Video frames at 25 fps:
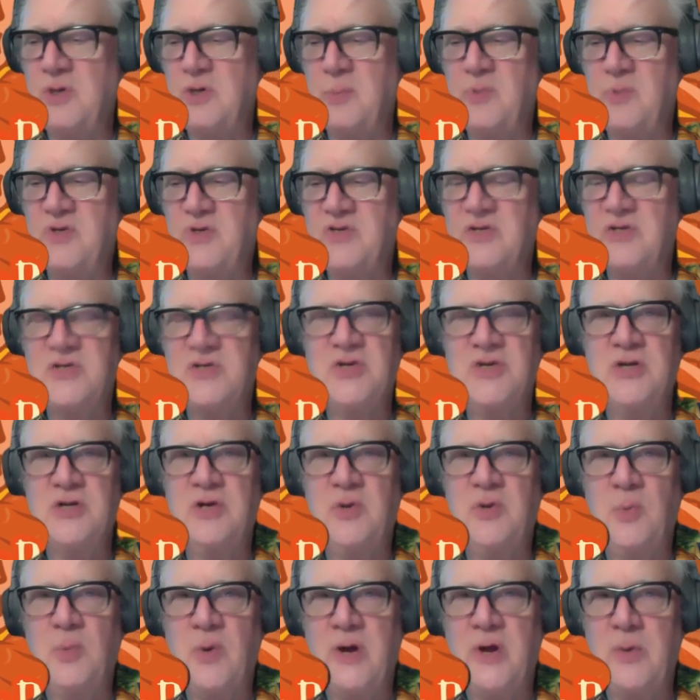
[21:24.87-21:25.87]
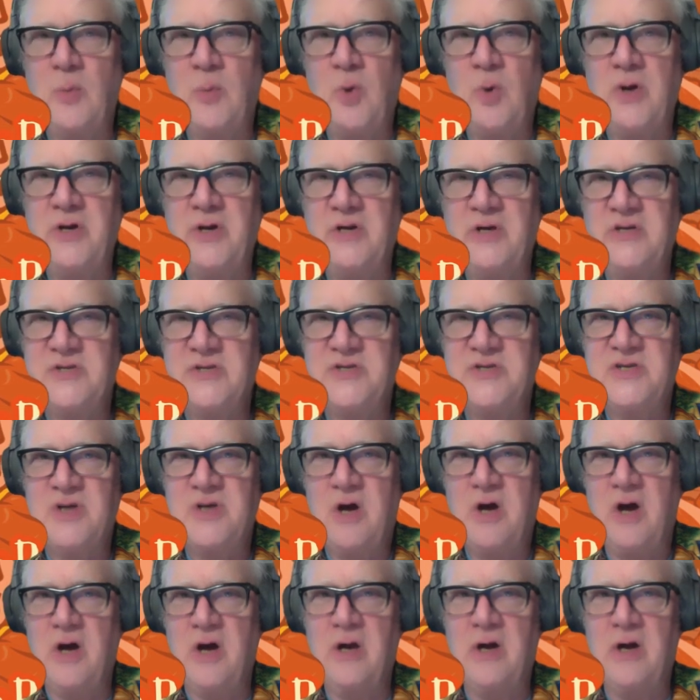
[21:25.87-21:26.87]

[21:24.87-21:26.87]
A musician can write one hit song,